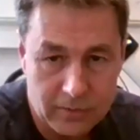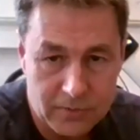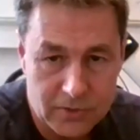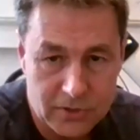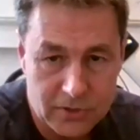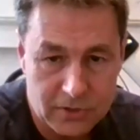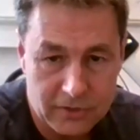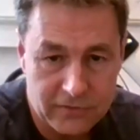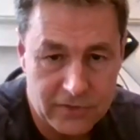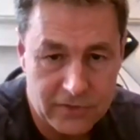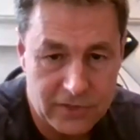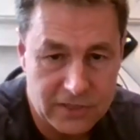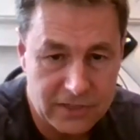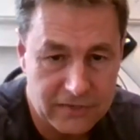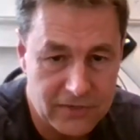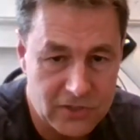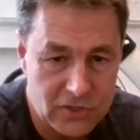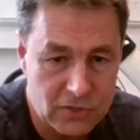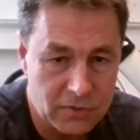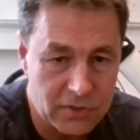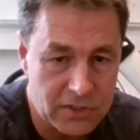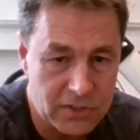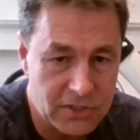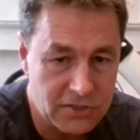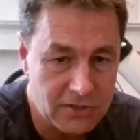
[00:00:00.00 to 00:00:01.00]
Observers to
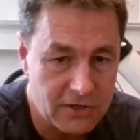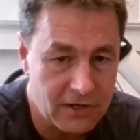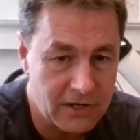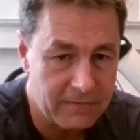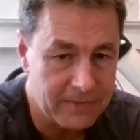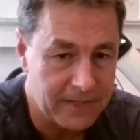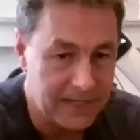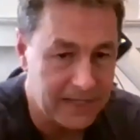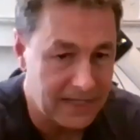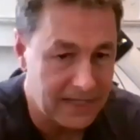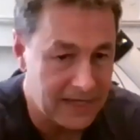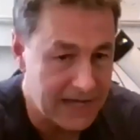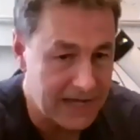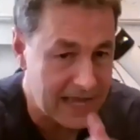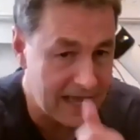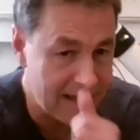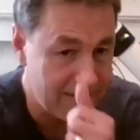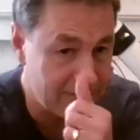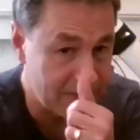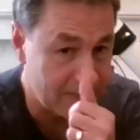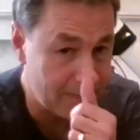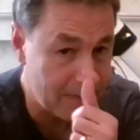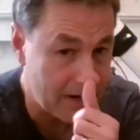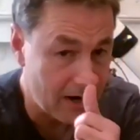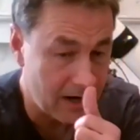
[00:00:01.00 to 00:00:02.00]
Visual Astronomy. And I
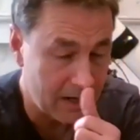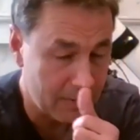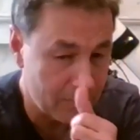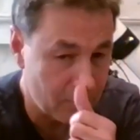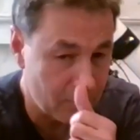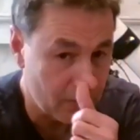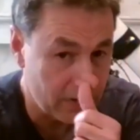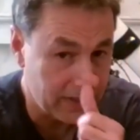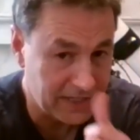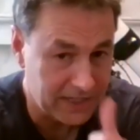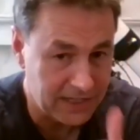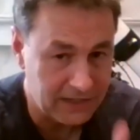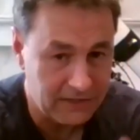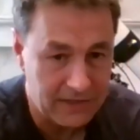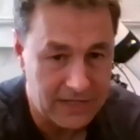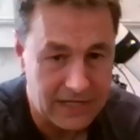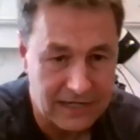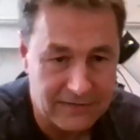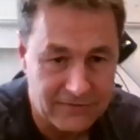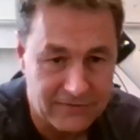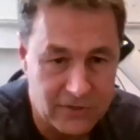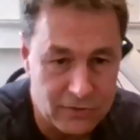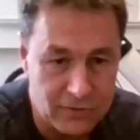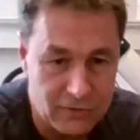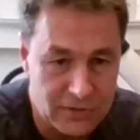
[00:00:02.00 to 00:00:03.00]
have a PowerPoint here that
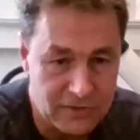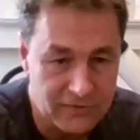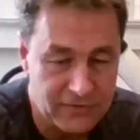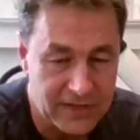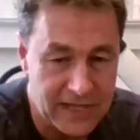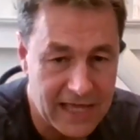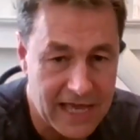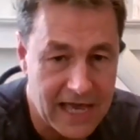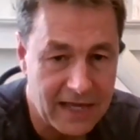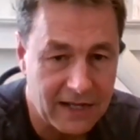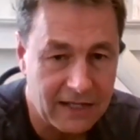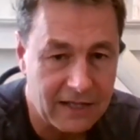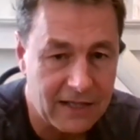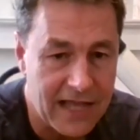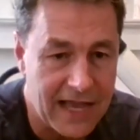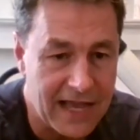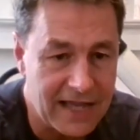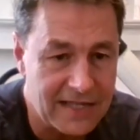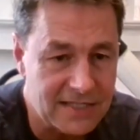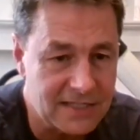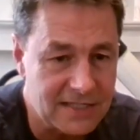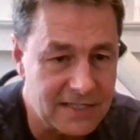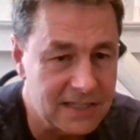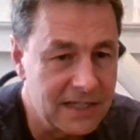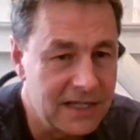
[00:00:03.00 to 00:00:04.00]
I've used for that
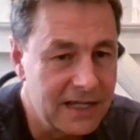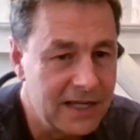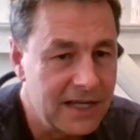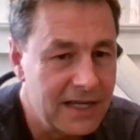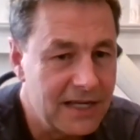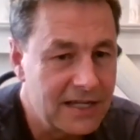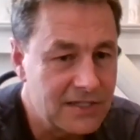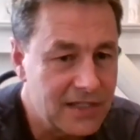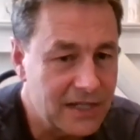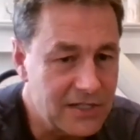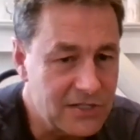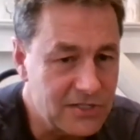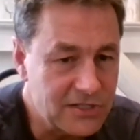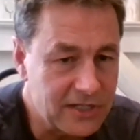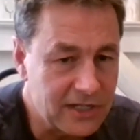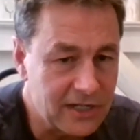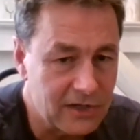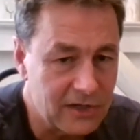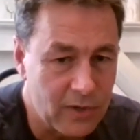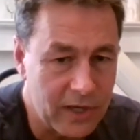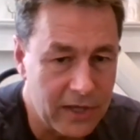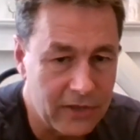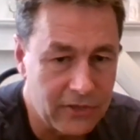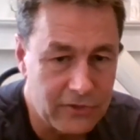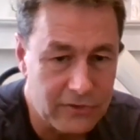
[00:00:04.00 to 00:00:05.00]
class. I'm just
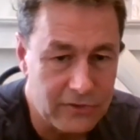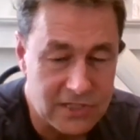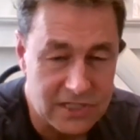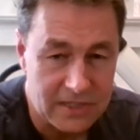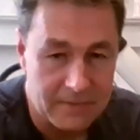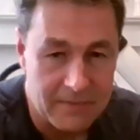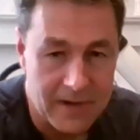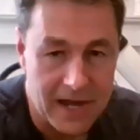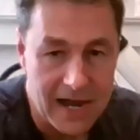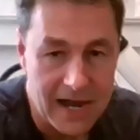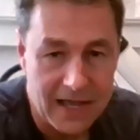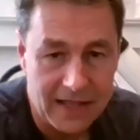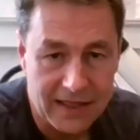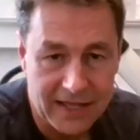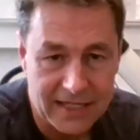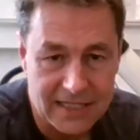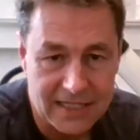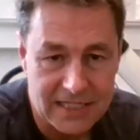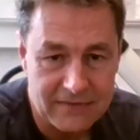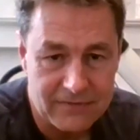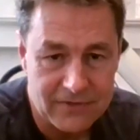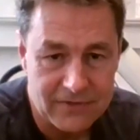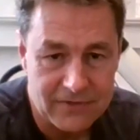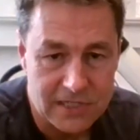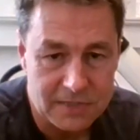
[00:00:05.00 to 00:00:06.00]
gonna run through some
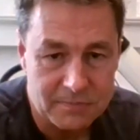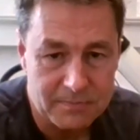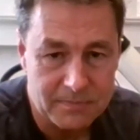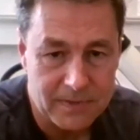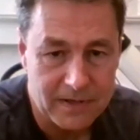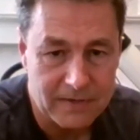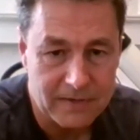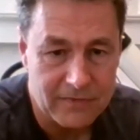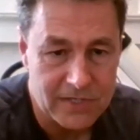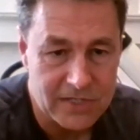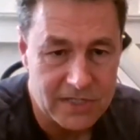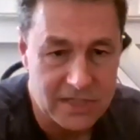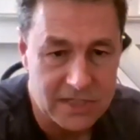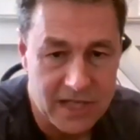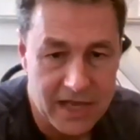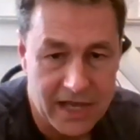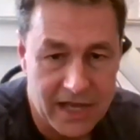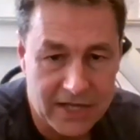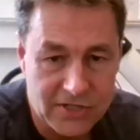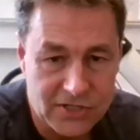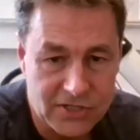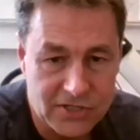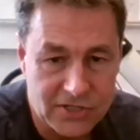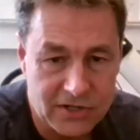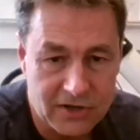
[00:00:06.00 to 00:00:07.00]
highlights of this, of this
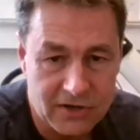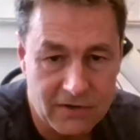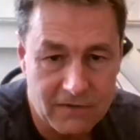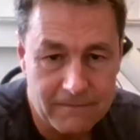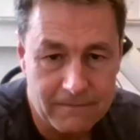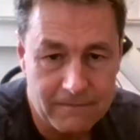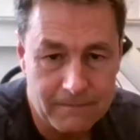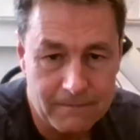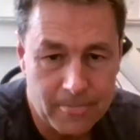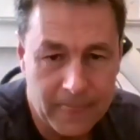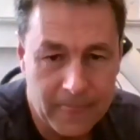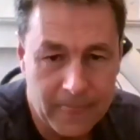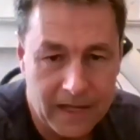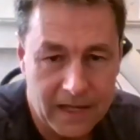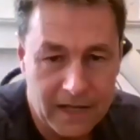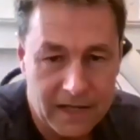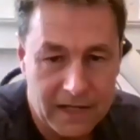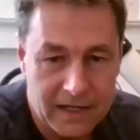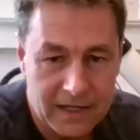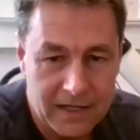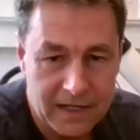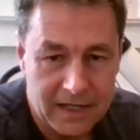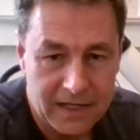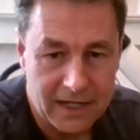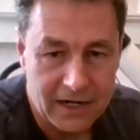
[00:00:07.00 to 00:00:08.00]
slideshow
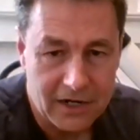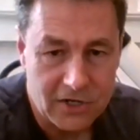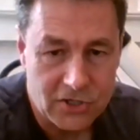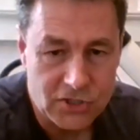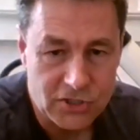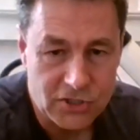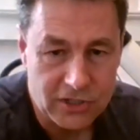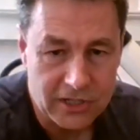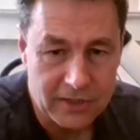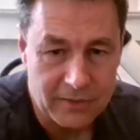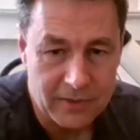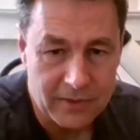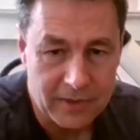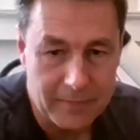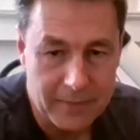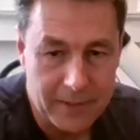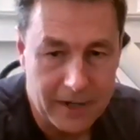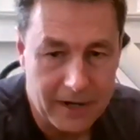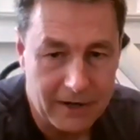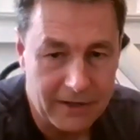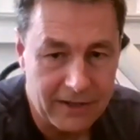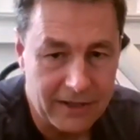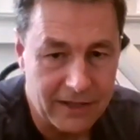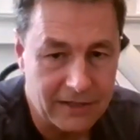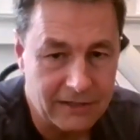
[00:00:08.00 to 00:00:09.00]
and I'll show you a
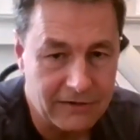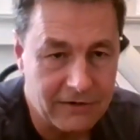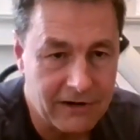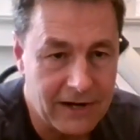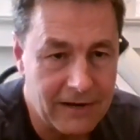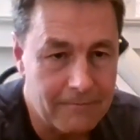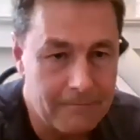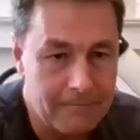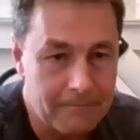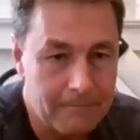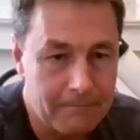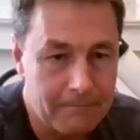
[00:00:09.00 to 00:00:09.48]
parallelogram.